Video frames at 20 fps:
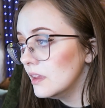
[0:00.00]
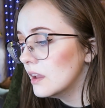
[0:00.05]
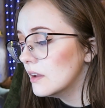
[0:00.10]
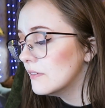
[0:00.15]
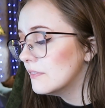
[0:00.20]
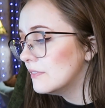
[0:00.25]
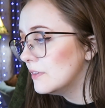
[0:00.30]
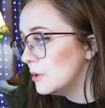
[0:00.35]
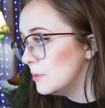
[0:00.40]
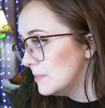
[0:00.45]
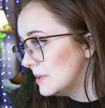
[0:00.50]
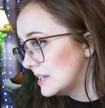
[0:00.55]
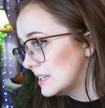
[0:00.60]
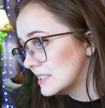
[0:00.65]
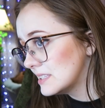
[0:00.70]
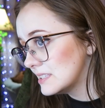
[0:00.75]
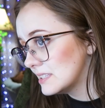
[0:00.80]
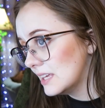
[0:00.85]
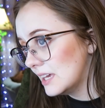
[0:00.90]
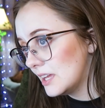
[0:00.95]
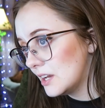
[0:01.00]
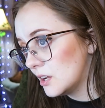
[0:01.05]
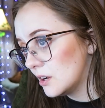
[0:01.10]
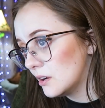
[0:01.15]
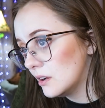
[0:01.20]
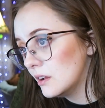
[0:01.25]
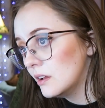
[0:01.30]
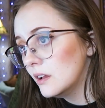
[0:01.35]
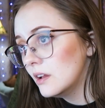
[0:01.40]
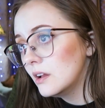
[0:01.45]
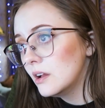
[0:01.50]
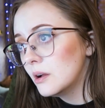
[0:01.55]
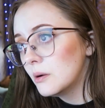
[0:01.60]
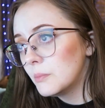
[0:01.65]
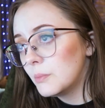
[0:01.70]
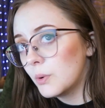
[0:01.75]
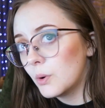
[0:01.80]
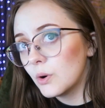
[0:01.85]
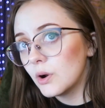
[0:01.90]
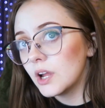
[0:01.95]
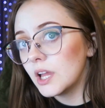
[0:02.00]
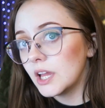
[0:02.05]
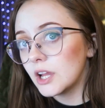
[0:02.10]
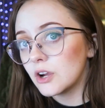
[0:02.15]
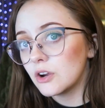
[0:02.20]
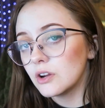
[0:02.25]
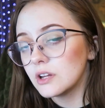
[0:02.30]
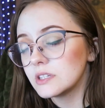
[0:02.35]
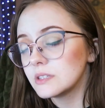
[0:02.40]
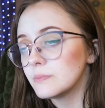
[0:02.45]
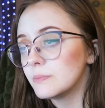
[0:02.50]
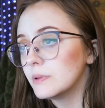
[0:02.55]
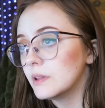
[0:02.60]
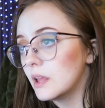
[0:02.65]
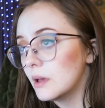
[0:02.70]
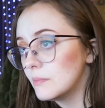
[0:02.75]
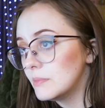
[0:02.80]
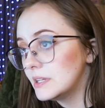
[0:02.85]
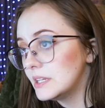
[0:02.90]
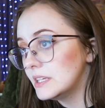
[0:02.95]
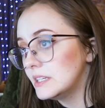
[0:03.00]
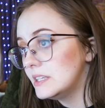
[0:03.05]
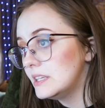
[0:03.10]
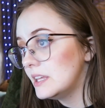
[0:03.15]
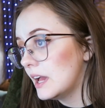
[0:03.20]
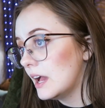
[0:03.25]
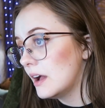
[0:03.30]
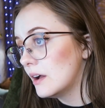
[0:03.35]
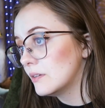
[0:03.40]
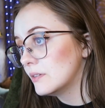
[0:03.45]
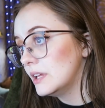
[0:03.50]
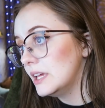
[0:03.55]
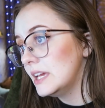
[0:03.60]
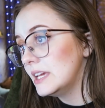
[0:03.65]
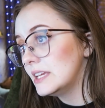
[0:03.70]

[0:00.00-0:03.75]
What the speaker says: A few minutes later, poor Icarus plummeted down